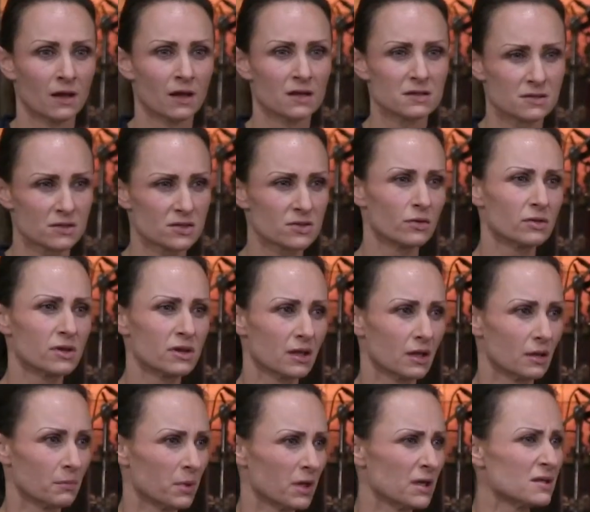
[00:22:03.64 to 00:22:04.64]
It's a short
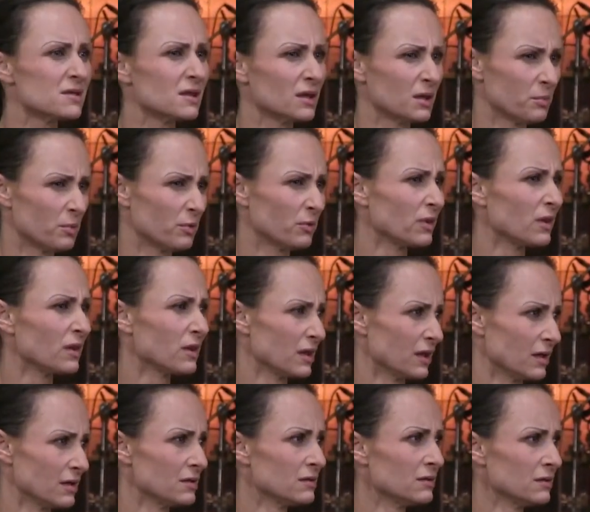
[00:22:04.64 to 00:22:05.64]
thing, but it's an important
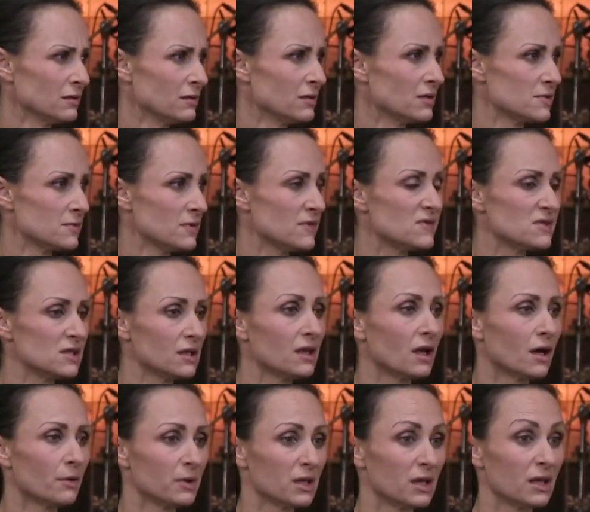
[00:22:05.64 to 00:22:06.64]
thing. Because we've seen
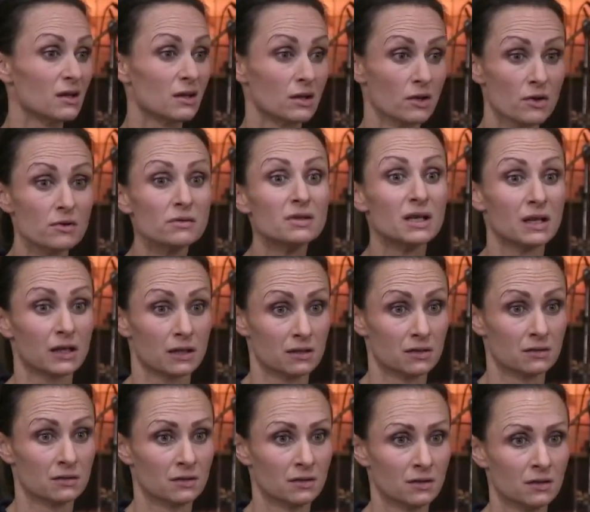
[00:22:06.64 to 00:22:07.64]
how we get
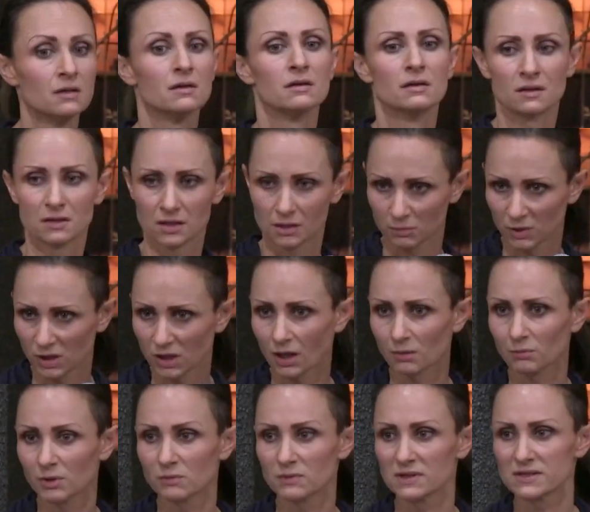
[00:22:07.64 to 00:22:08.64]
lonely. Then we
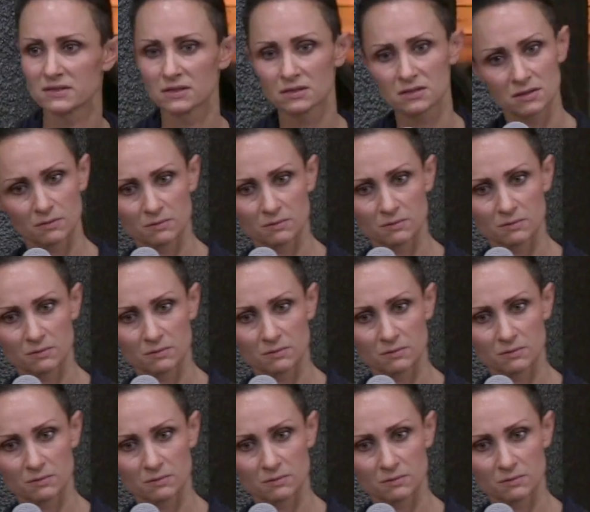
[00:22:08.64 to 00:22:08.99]
come and we sit